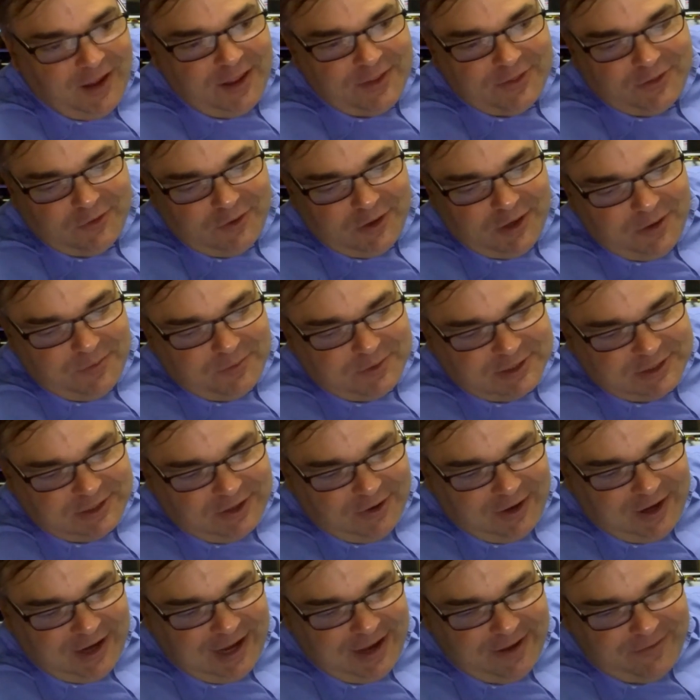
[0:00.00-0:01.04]
I thought I was so
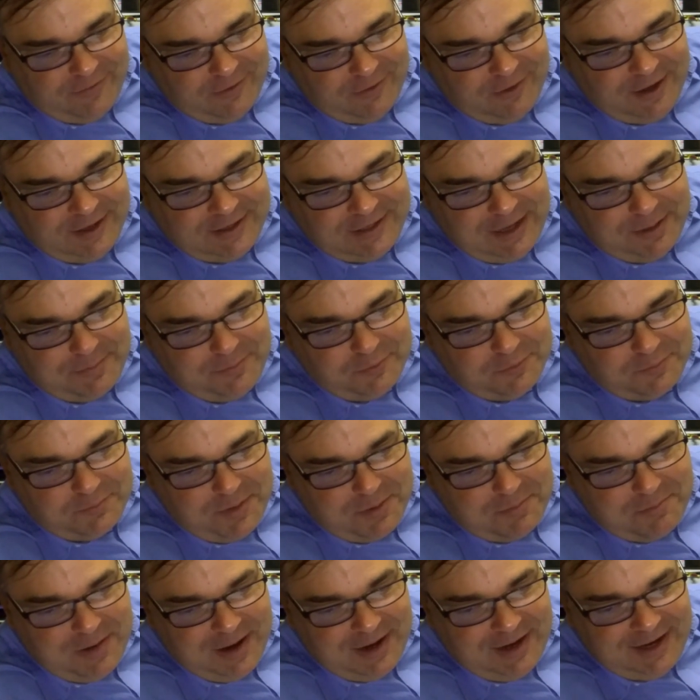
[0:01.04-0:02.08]
clever, I doubled my
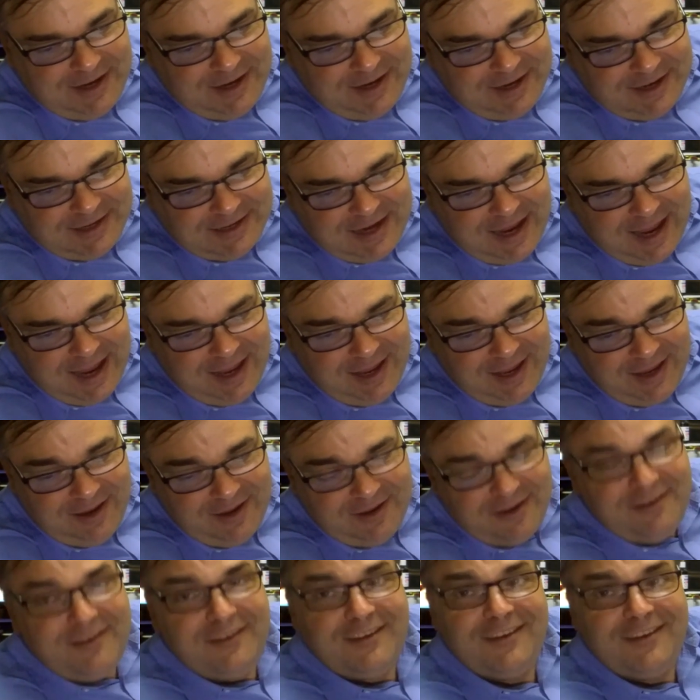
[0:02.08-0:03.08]
money in a day.